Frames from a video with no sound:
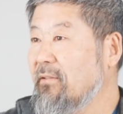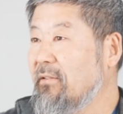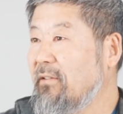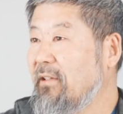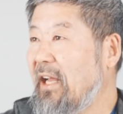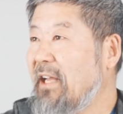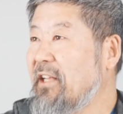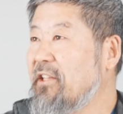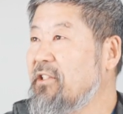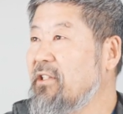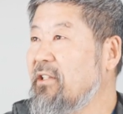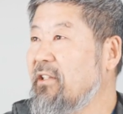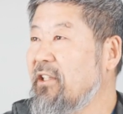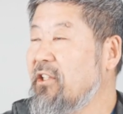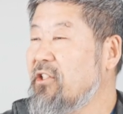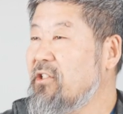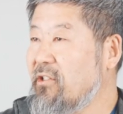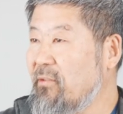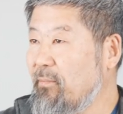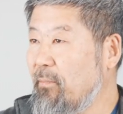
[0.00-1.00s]
And
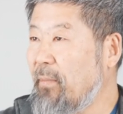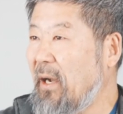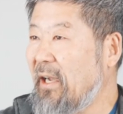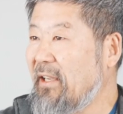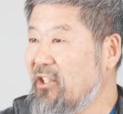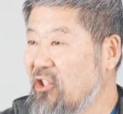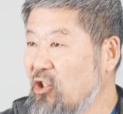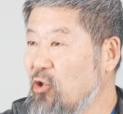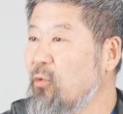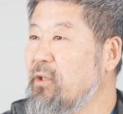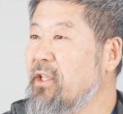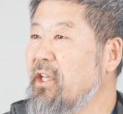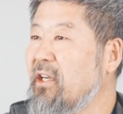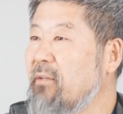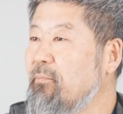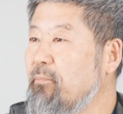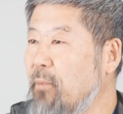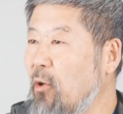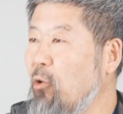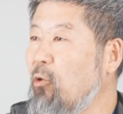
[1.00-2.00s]
it's by
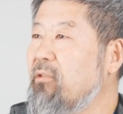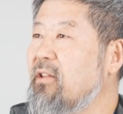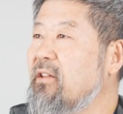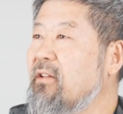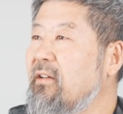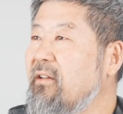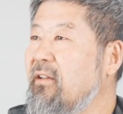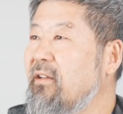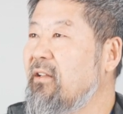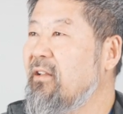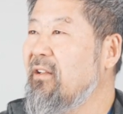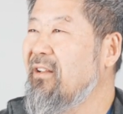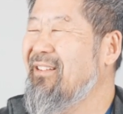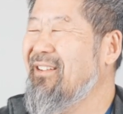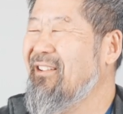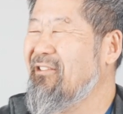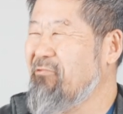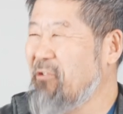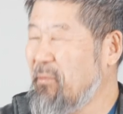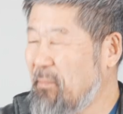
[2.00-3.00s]
doing both
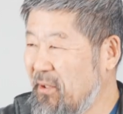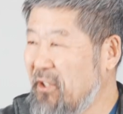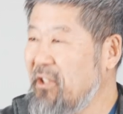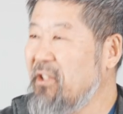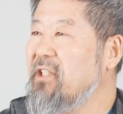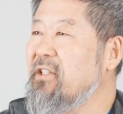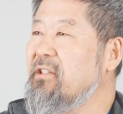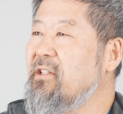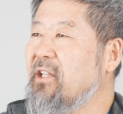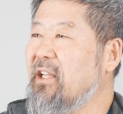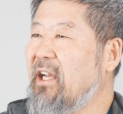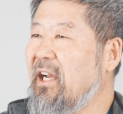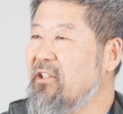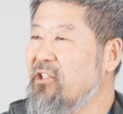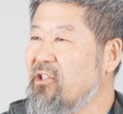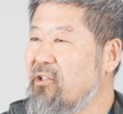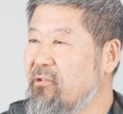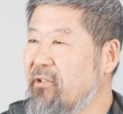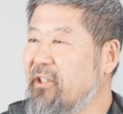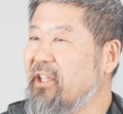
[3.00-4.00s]
repeatedly
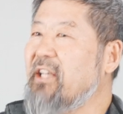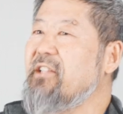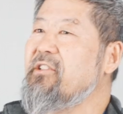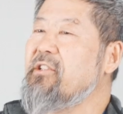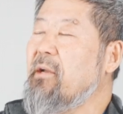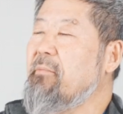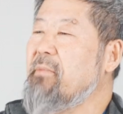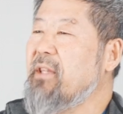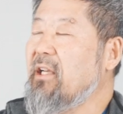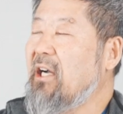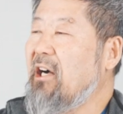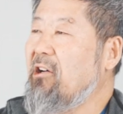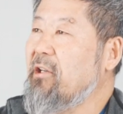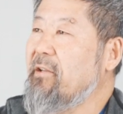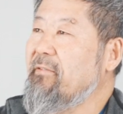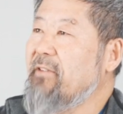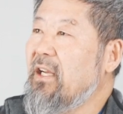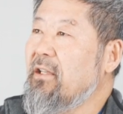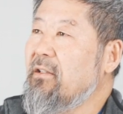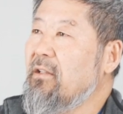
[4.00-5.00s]
until you get something out
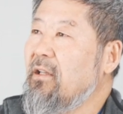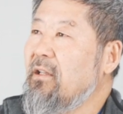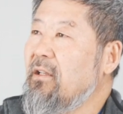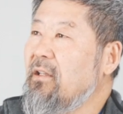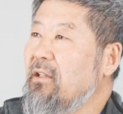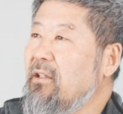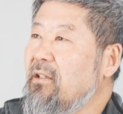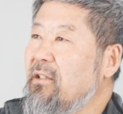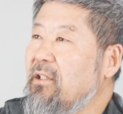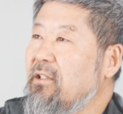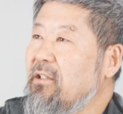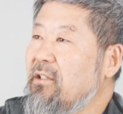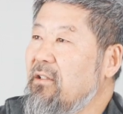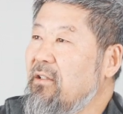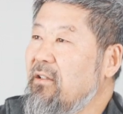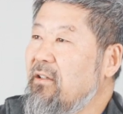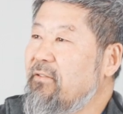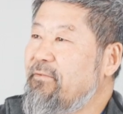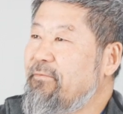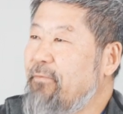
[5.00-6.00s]
of it.
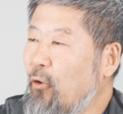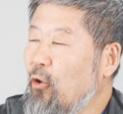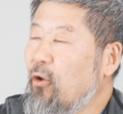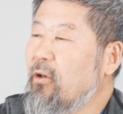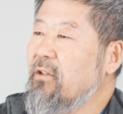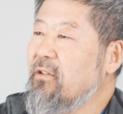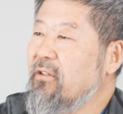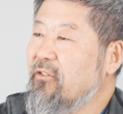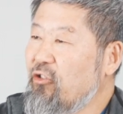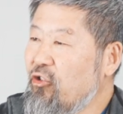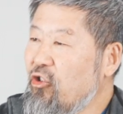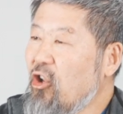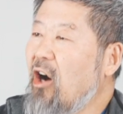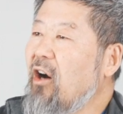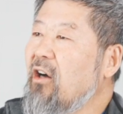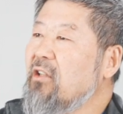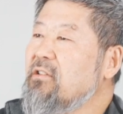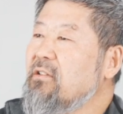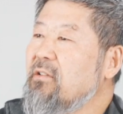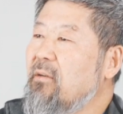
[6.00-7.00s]
For
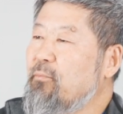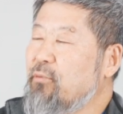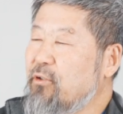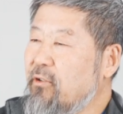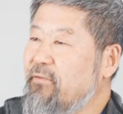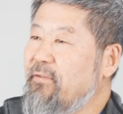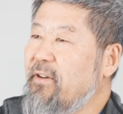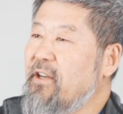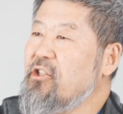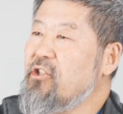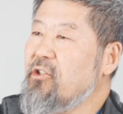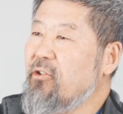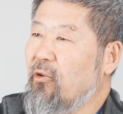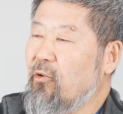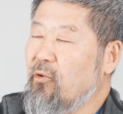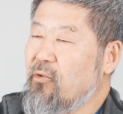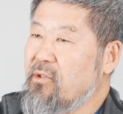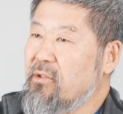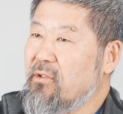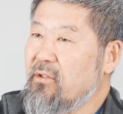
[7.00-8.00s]

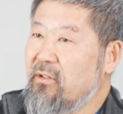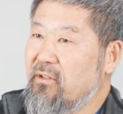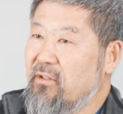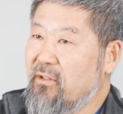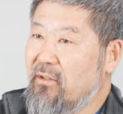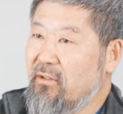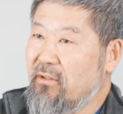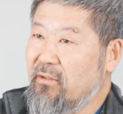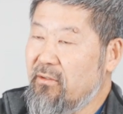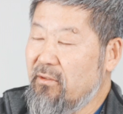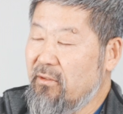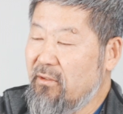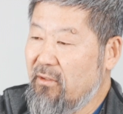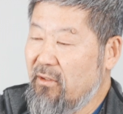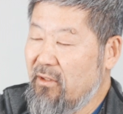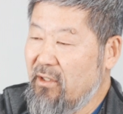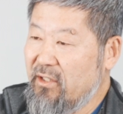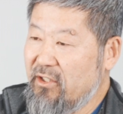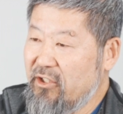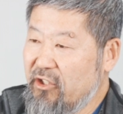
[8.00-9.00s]
non-professionals,
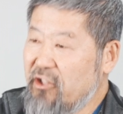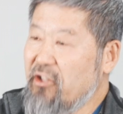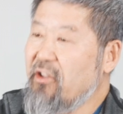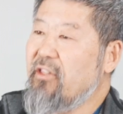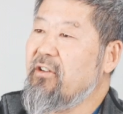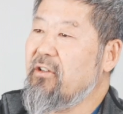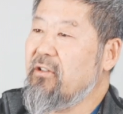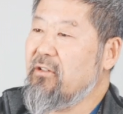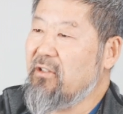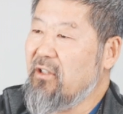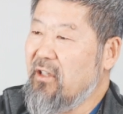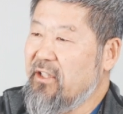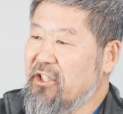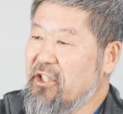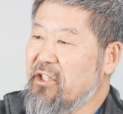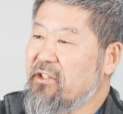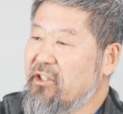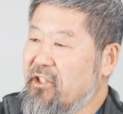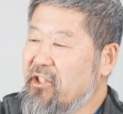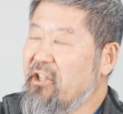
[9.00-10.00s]

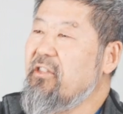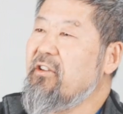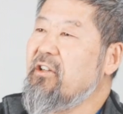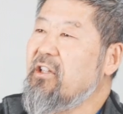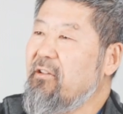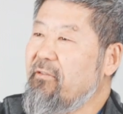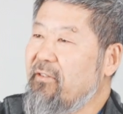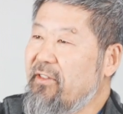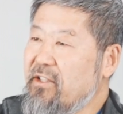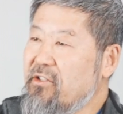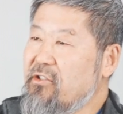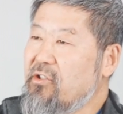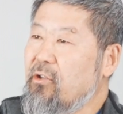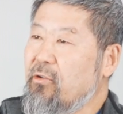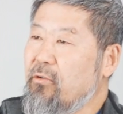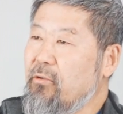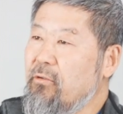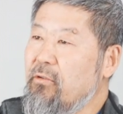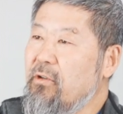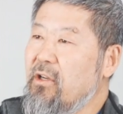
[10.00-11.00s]
in either of these
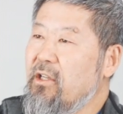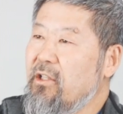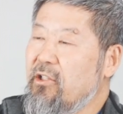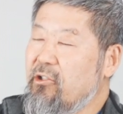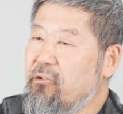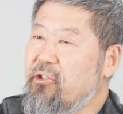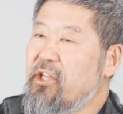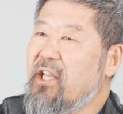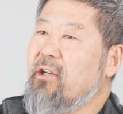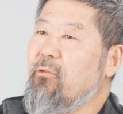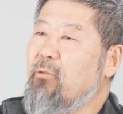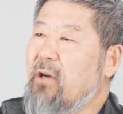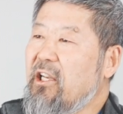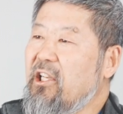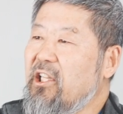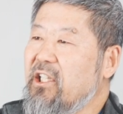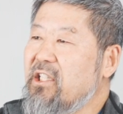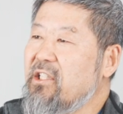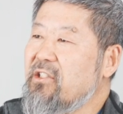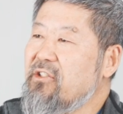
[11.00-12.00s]
2, you take one
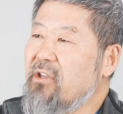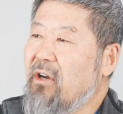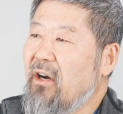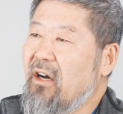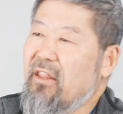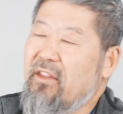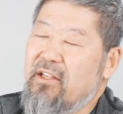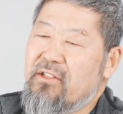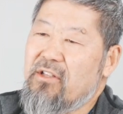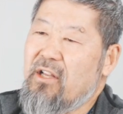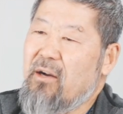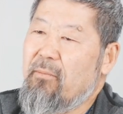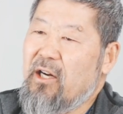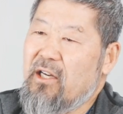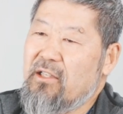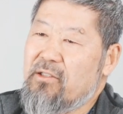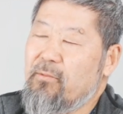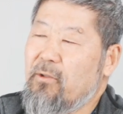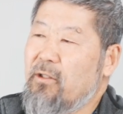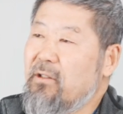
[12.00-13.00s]
look and say, oh, that's not
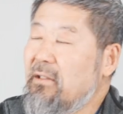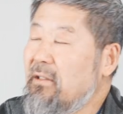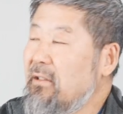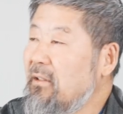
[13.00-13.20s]
possible.